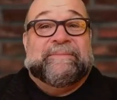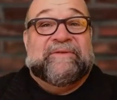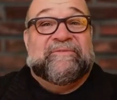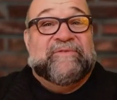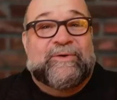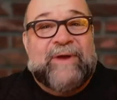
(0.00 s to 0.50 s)

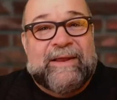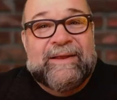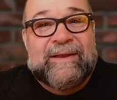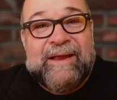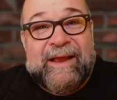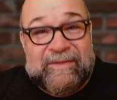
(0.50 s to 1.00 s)
I'd feel great.
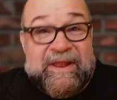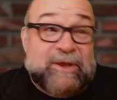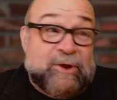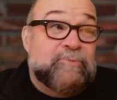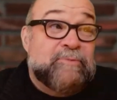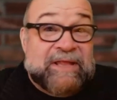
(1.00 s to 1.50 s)
And then I
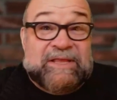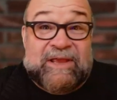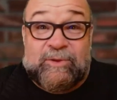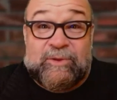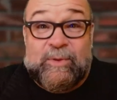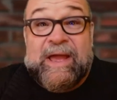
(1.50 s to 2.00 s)
go
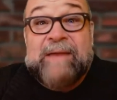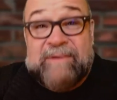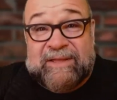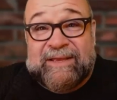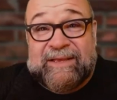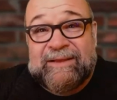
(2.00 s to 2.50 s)
meditate the way I meditate.